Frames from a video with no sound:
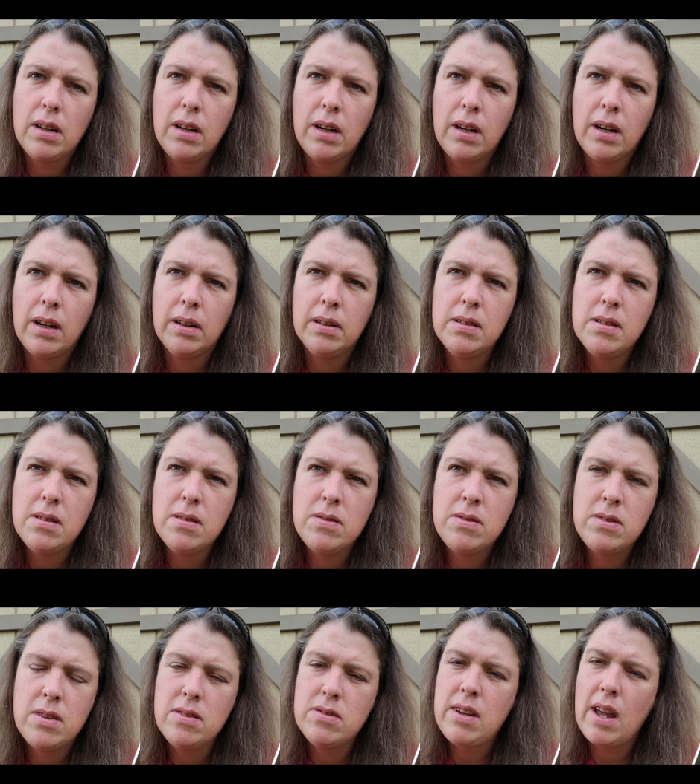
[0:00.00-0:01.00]
Uh,
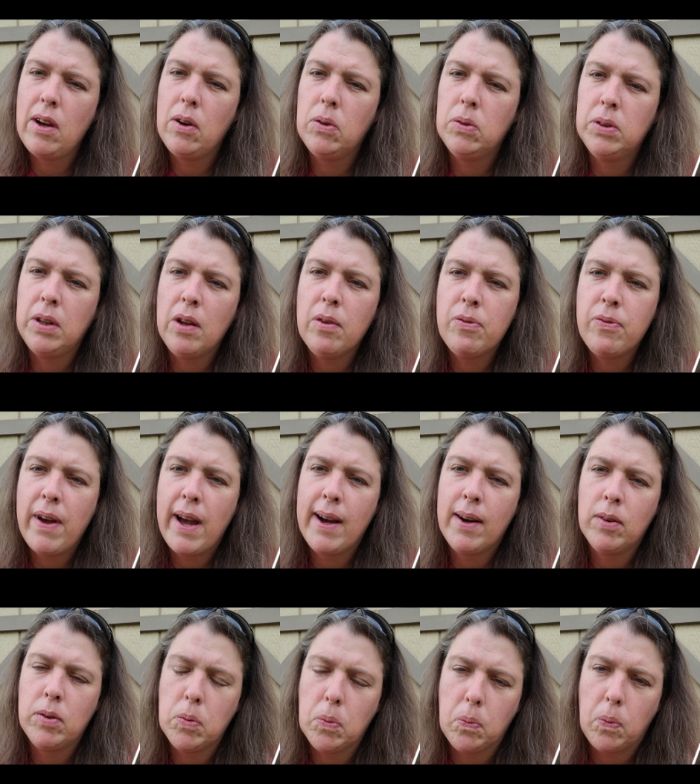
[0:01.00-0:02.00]
since I only
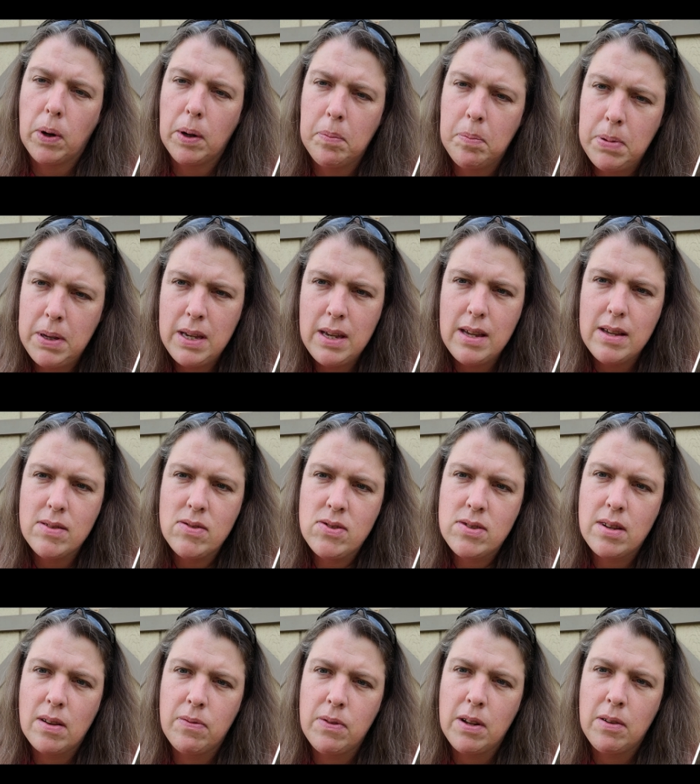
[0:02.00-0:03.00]
found one
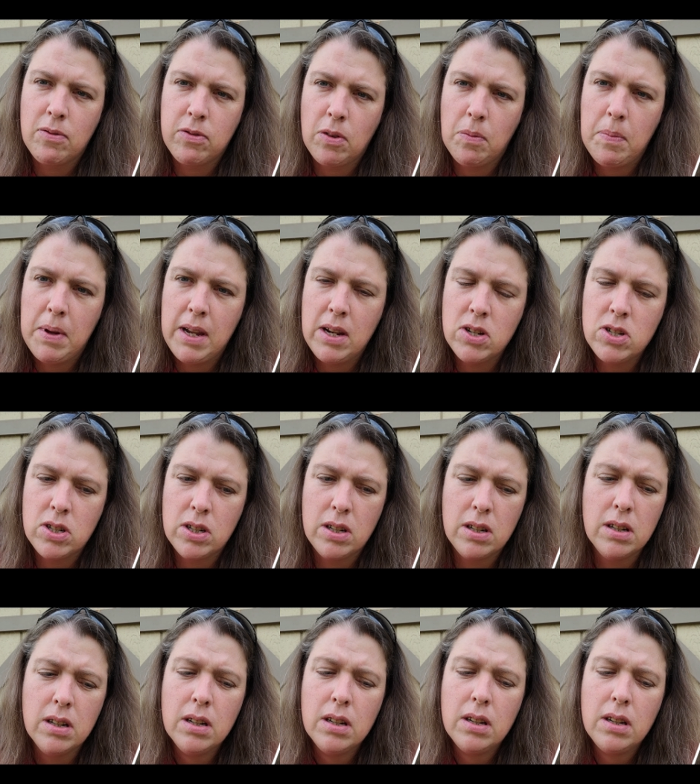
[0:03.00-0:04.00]
piece of
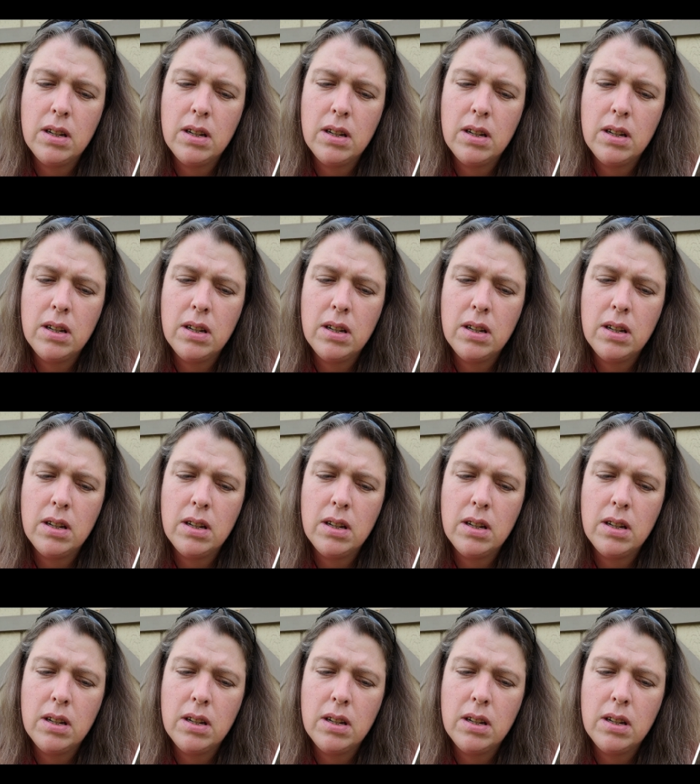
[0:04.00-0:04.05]
information,